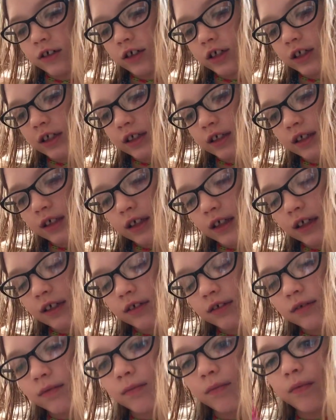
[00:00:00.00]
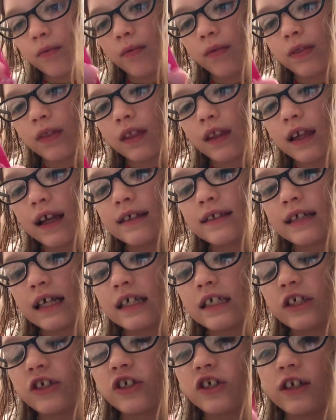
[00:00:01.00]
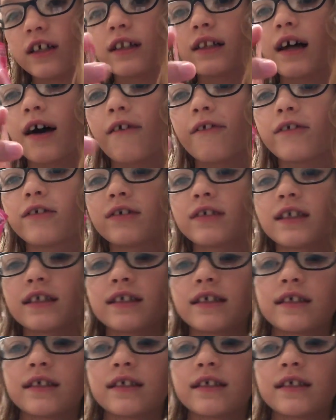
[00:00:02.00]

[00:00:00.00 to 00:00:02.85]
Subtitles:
it says she loves to